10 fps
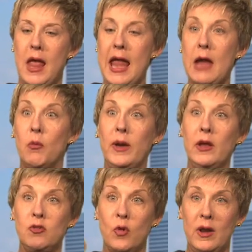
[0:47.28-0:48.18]
a
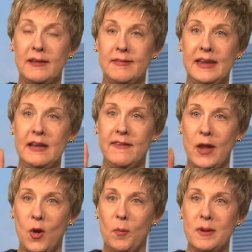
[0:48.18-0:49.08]
real toilet seat
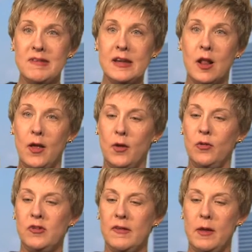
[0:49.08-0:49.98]
that opened and
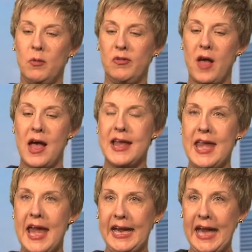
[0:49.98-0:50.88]
closed that was on
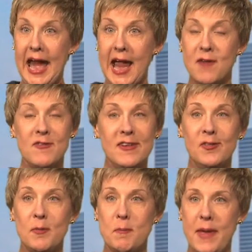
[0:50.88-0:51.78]
a
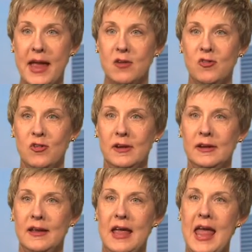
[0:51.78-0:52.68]
canvas bench,
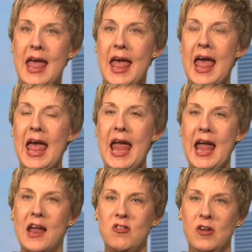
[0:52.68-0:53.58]

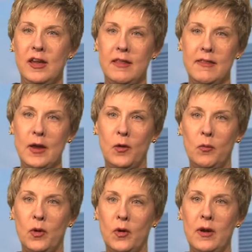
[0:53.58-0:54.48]
and there
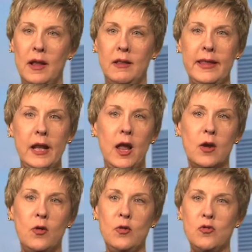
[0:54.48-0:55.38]
were little
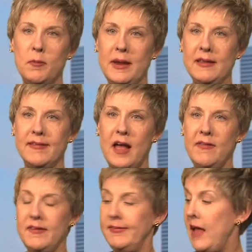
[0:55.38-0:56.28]
accoutrements
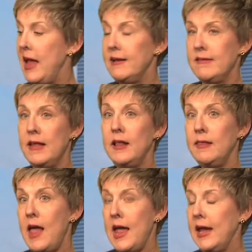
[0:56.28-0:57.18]
on the sides,
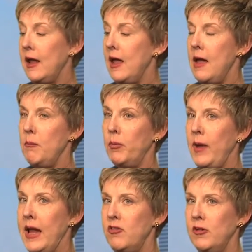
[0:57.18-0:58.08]
like
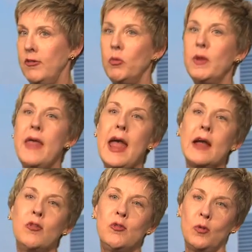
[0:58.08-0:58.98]
branches with
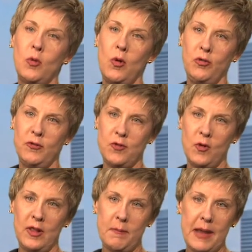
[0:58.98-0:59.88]
extra rolls of
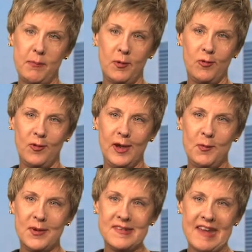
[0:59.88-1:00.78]
toilet paper so you
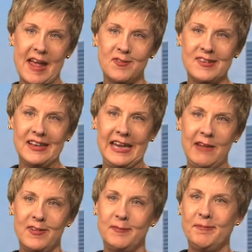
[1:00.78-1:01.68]
wouldn't have to leave.